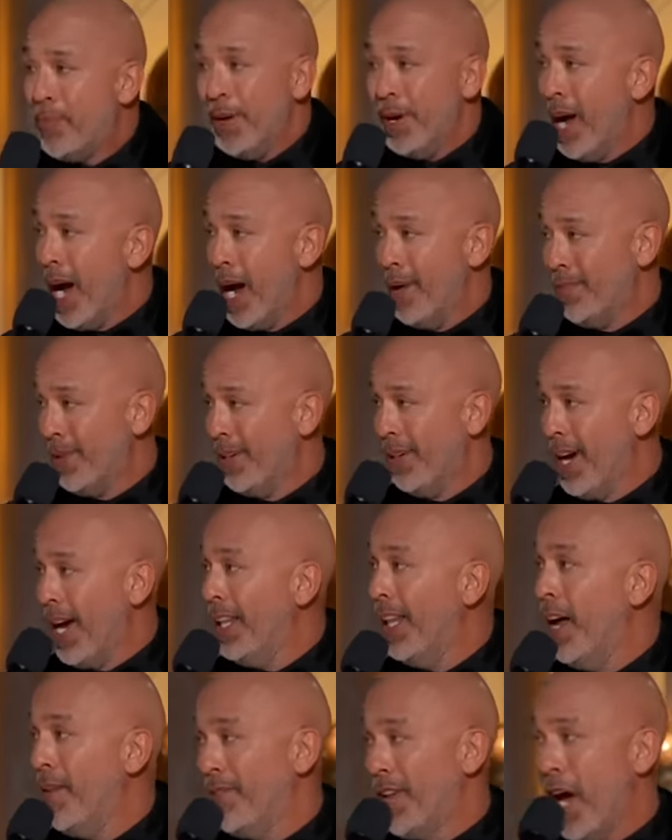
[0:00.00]
Oppenheimer.
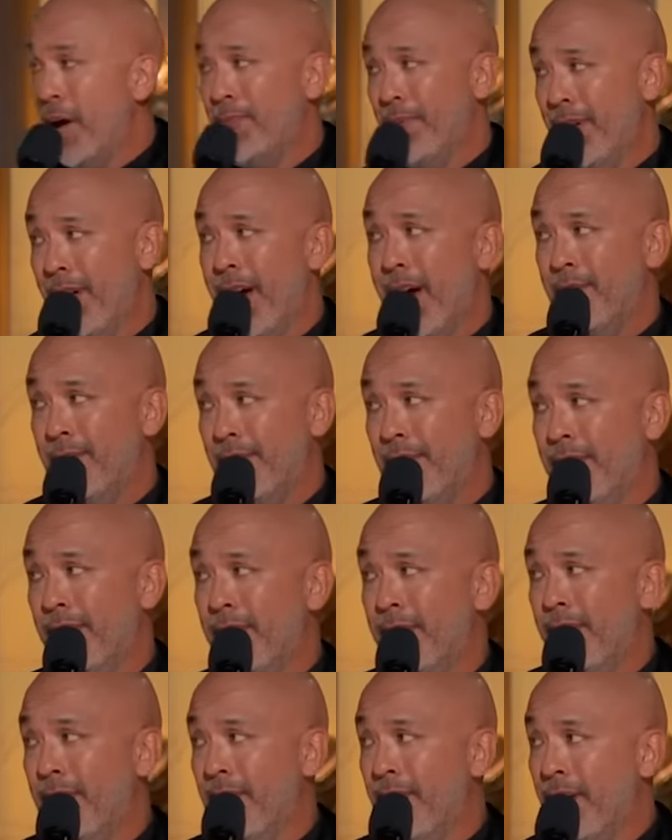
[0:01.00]
I loved Oppenheimer.
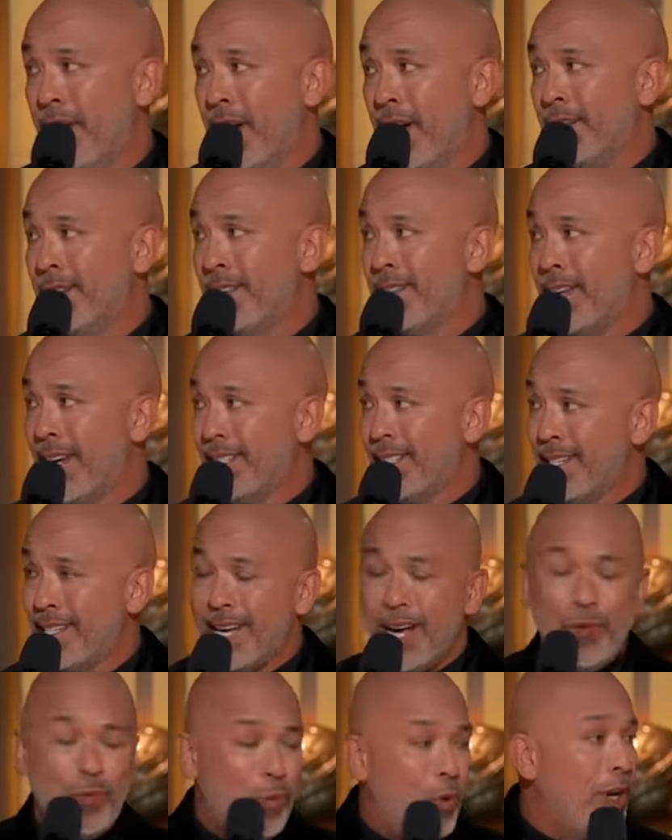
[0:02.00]
I just
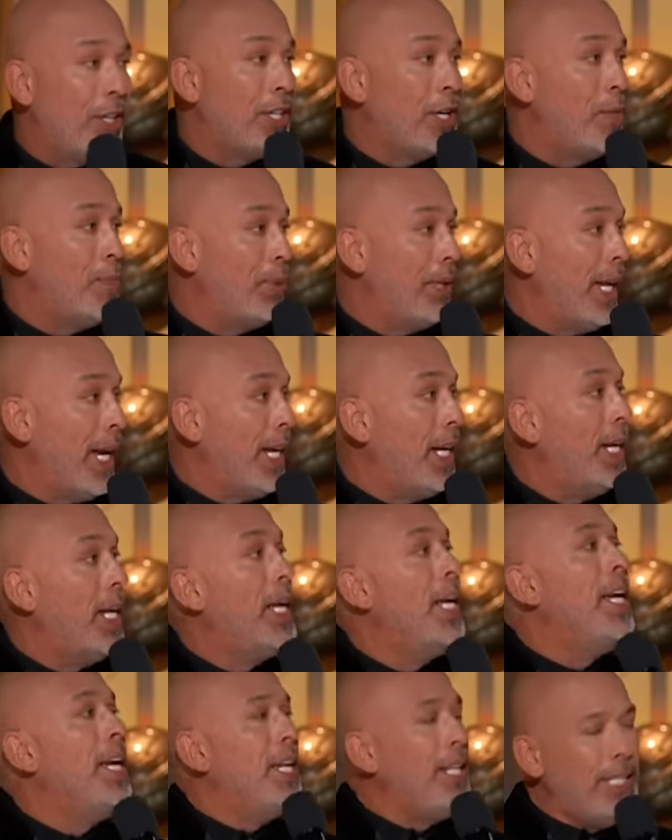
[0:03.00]
got one complaint.
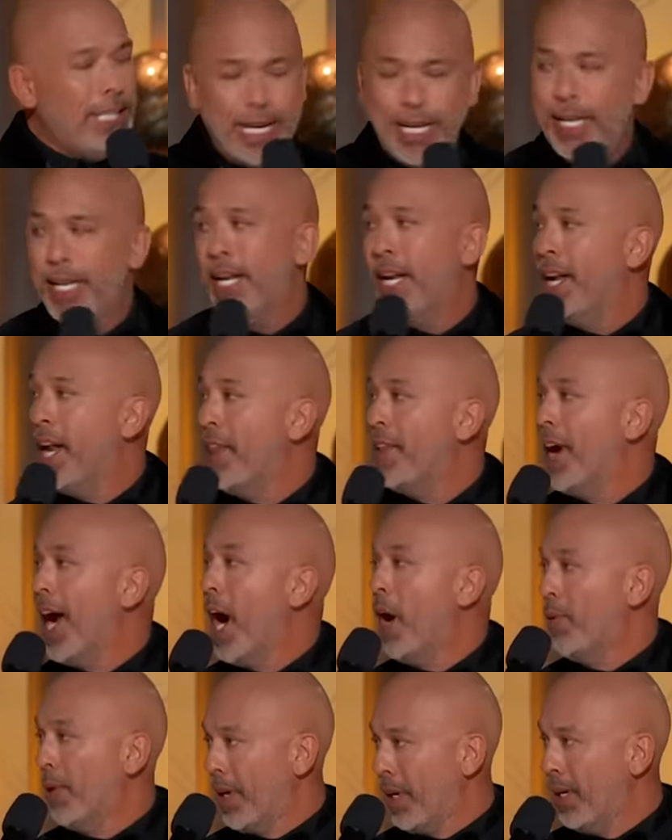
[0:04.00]
Needed another
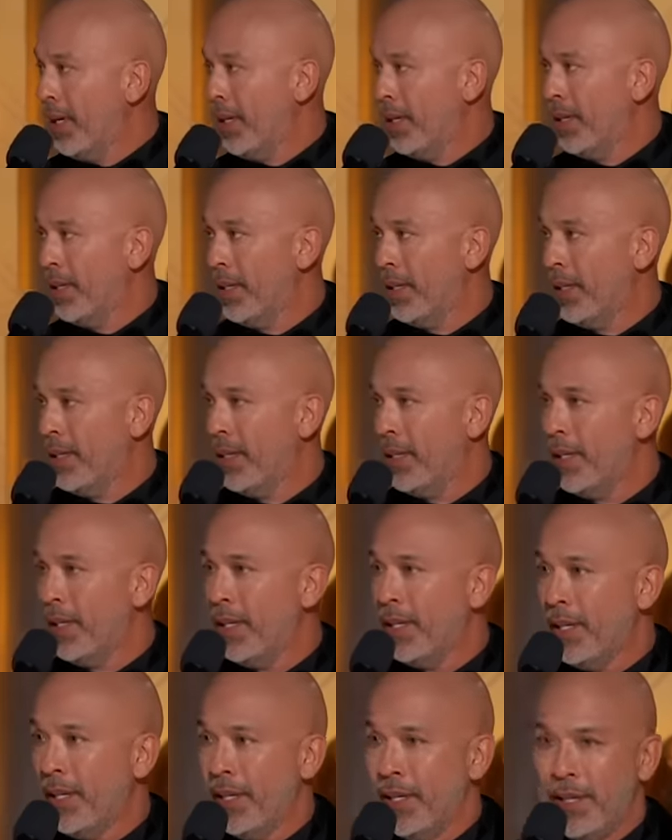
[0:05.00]
hour.
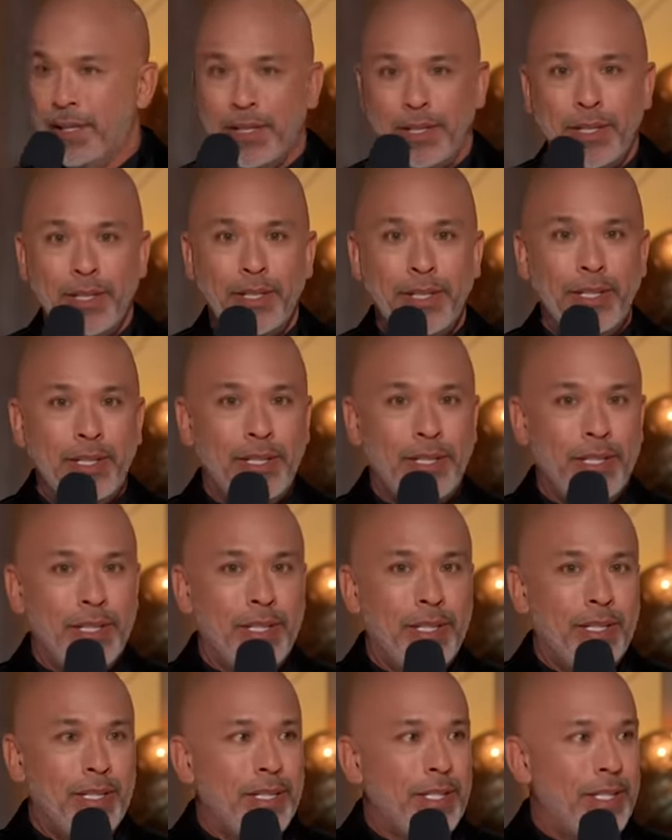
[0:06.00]

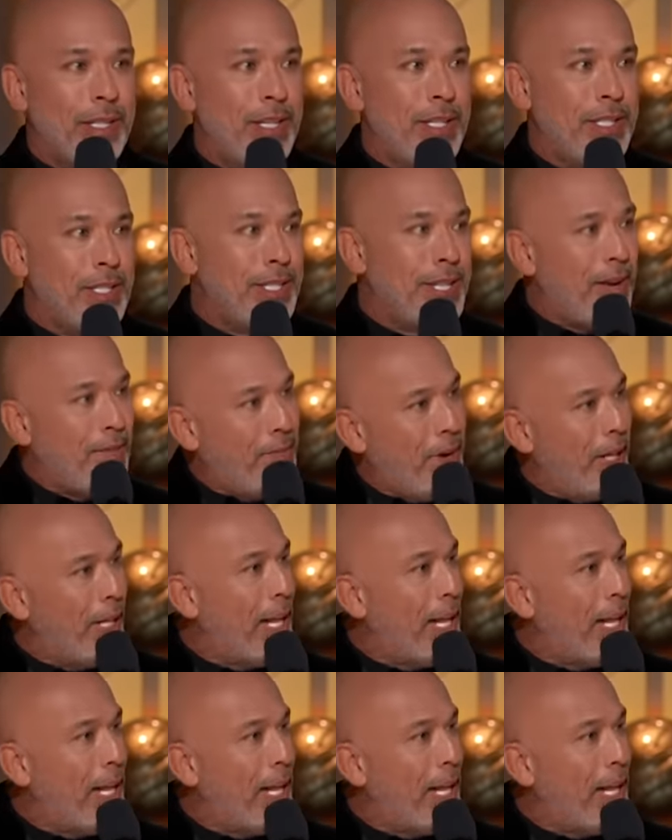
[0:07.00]
I